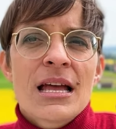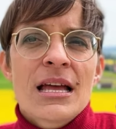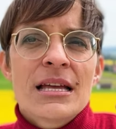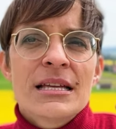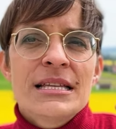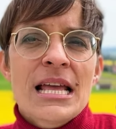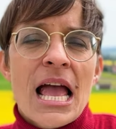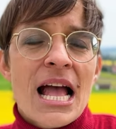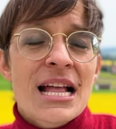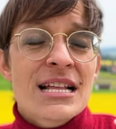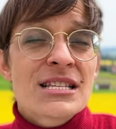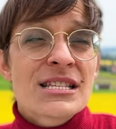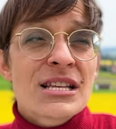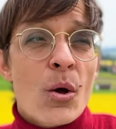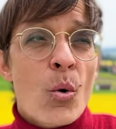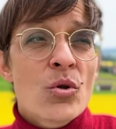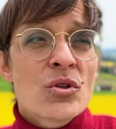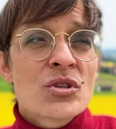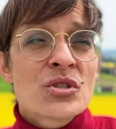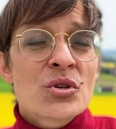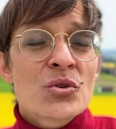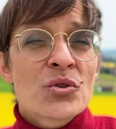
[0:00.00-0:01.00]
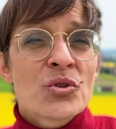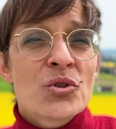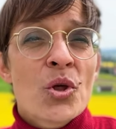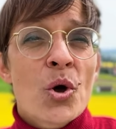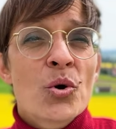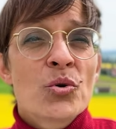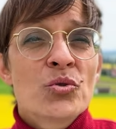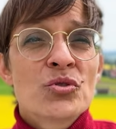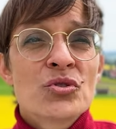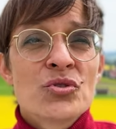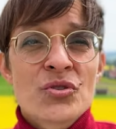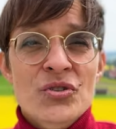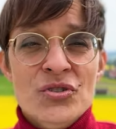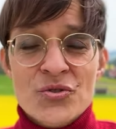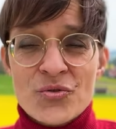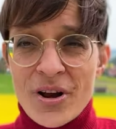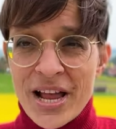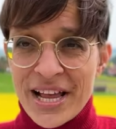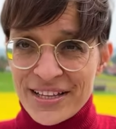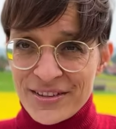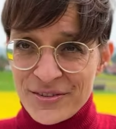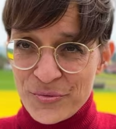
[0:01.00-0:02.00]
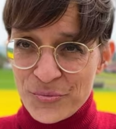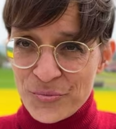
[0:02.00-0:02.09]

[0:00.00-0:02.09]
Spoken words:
Yeah, it's also known to attract